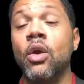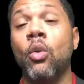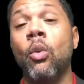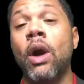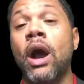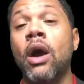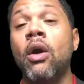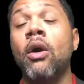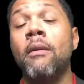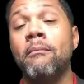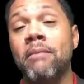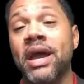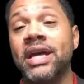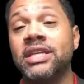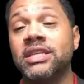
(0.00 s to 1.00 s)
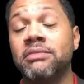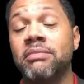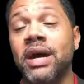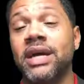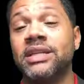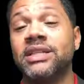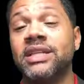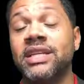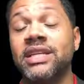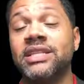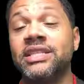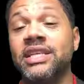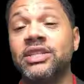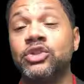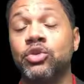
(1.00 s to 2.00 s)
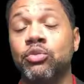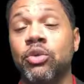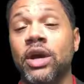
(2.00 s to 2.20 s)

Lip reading: while maximizing the essential